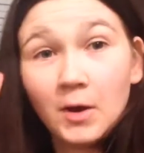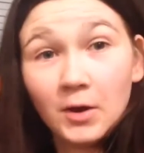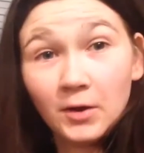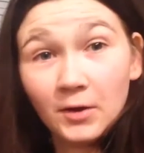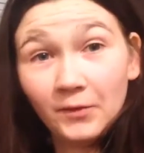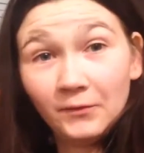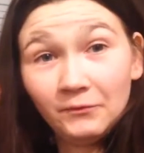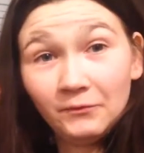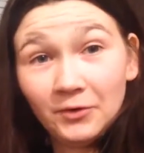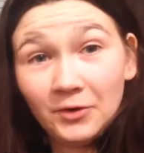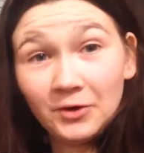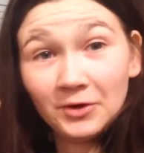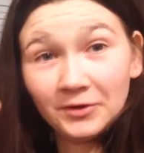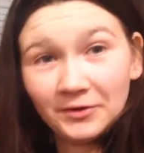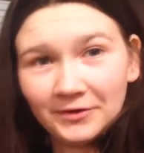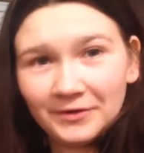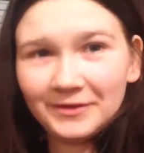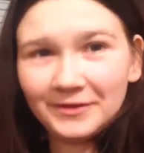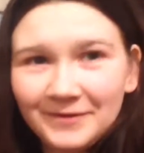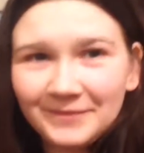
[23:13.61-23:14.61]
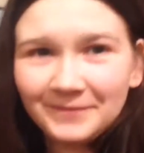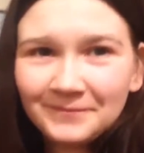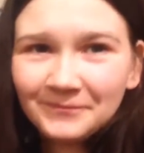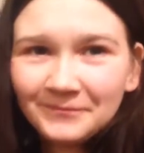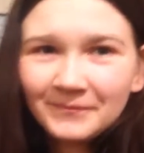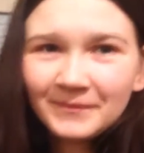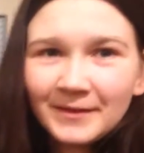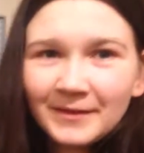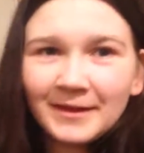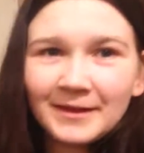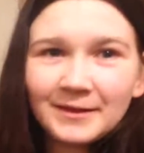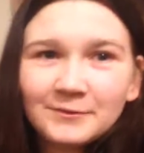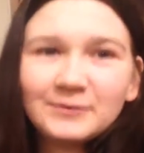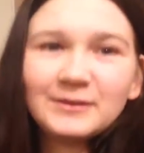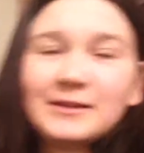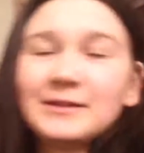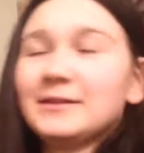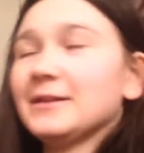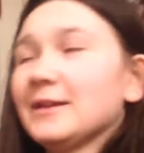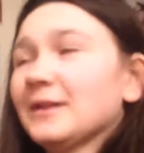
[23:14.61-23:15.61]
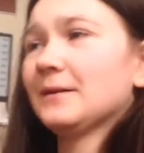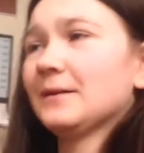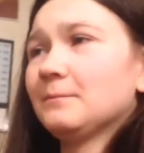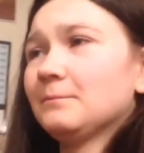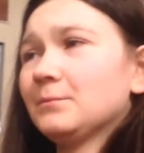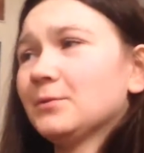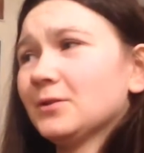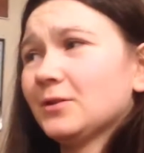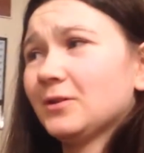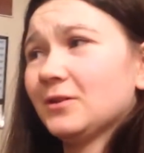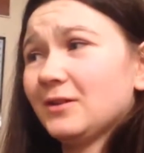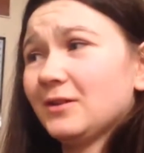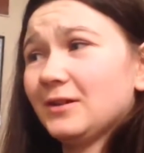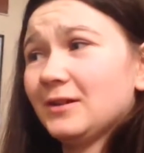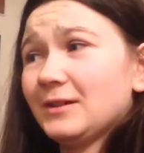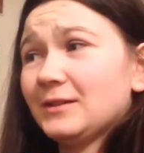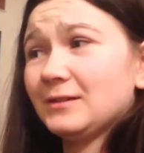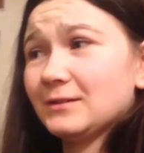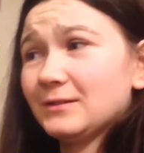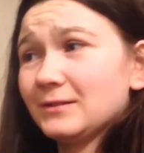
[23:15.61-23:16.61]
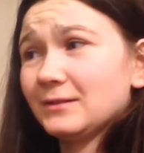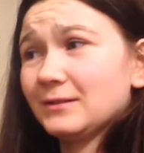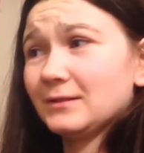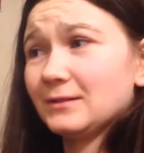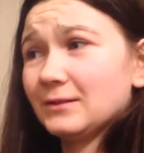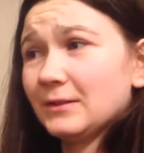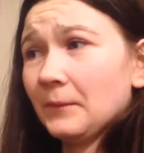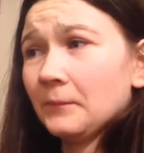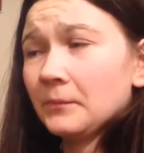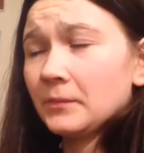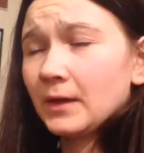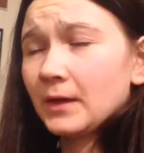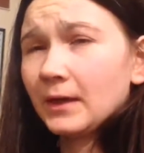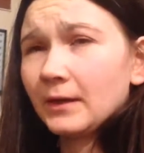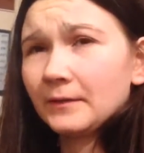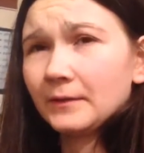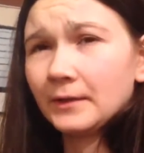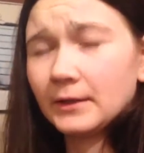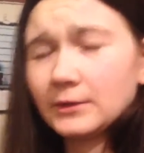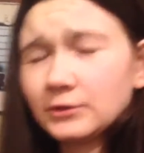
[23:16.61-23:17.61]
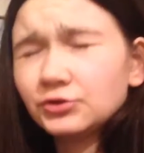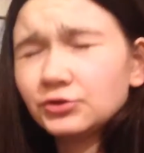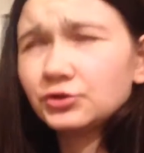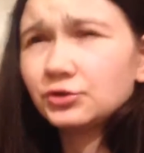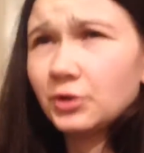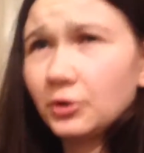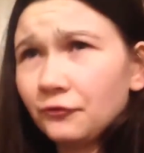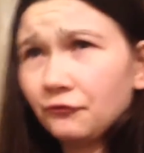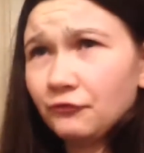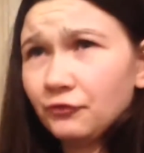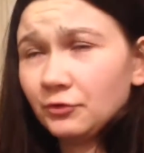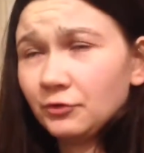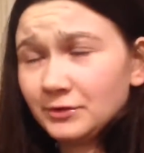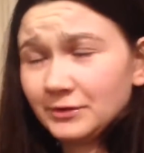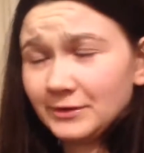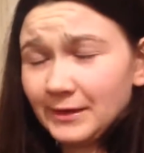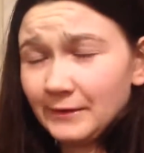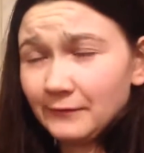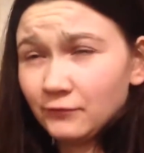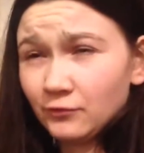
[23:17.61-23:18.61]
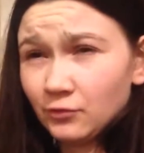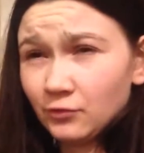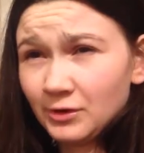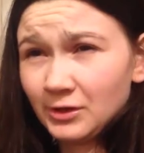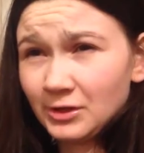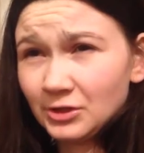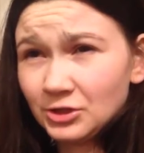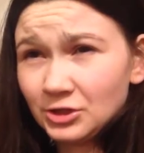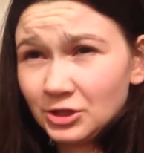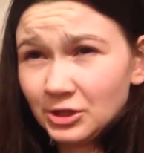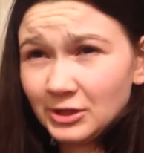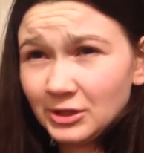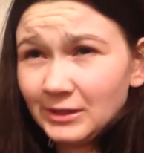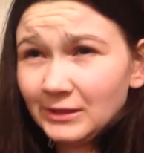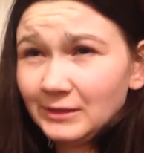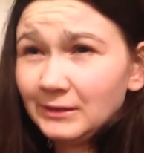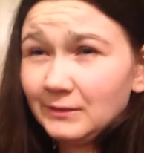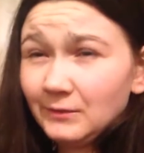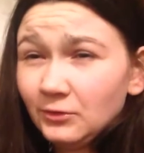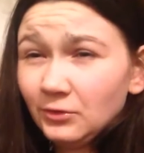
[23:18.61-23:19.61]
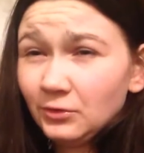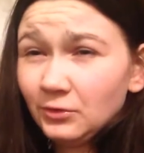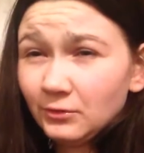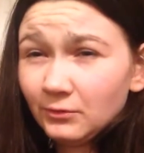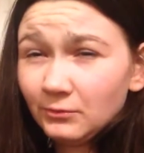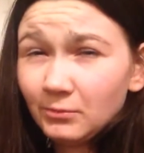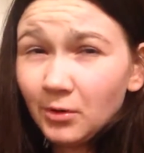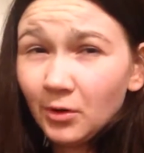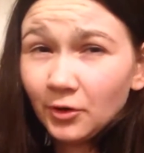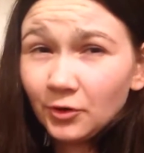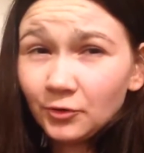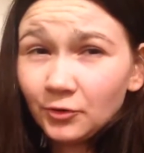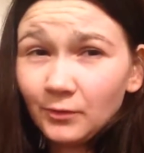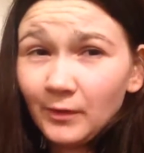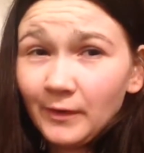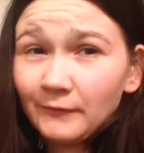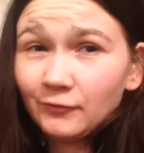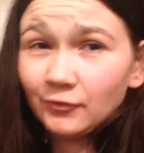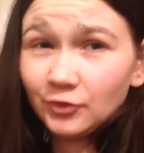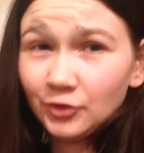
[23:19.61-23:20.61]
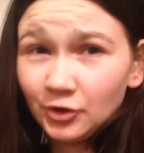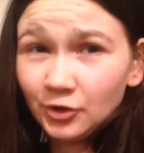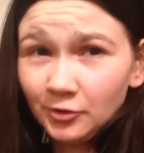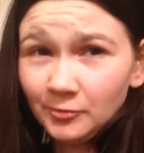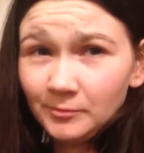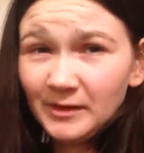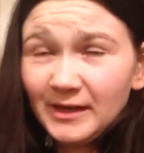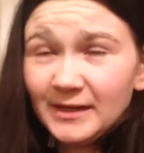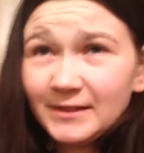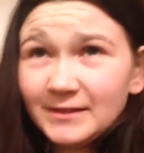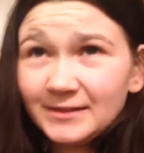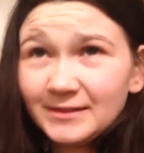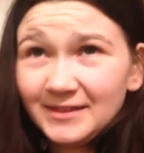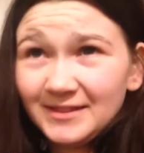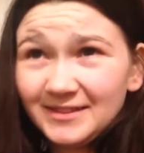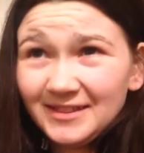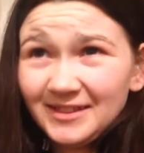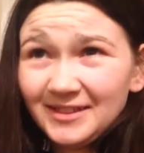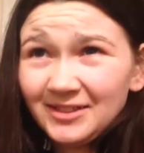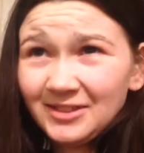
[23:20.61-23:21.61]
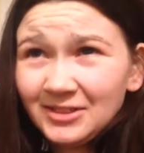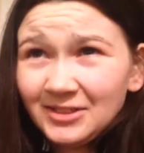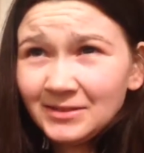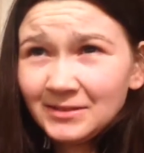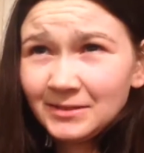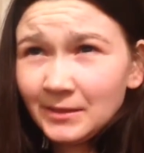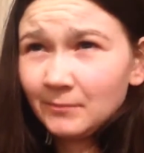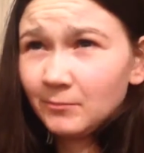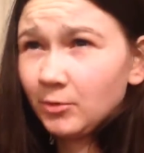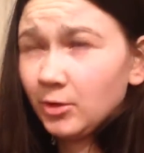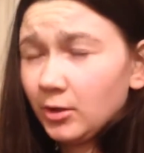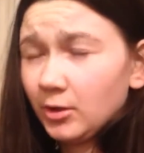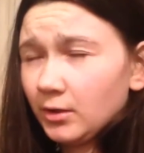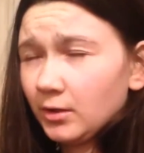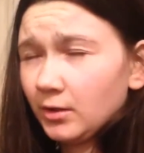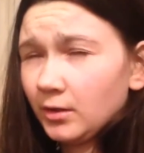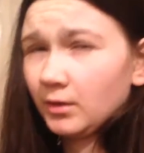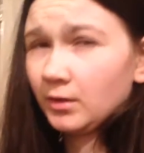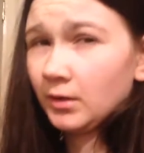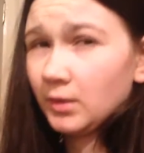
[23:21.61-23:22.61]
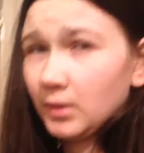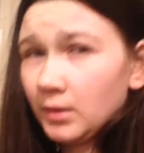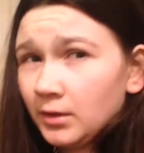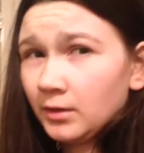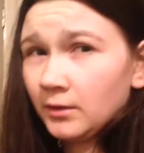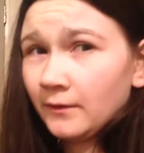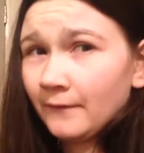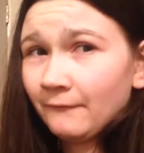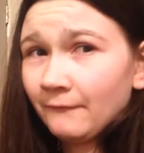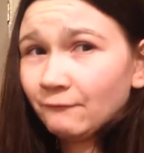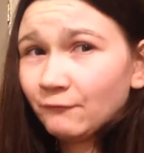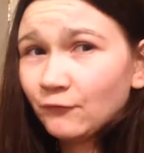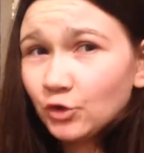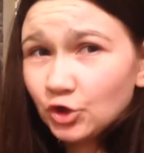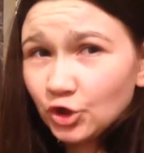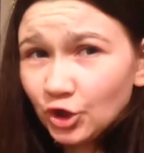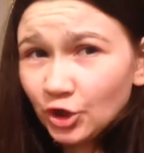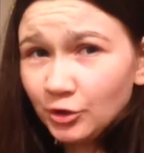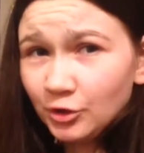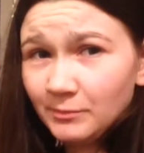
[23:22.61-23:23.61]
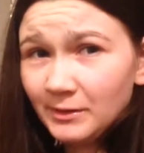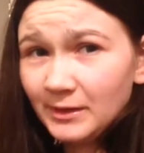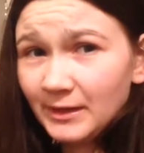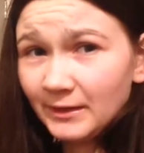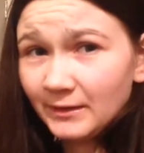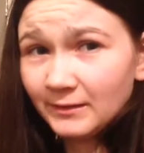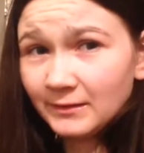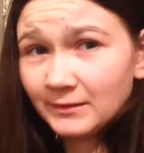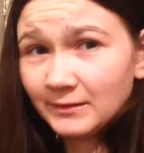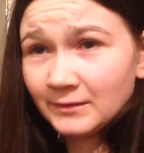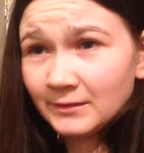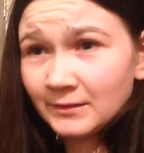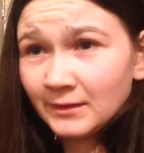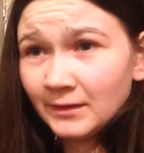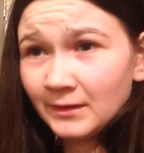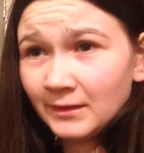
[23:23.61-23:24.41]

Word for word: Oven. Anyway, yeah, but I just don't feel safe cooking chicken in the microwave for 2 minutes. It says I'm like, for 2 minutes.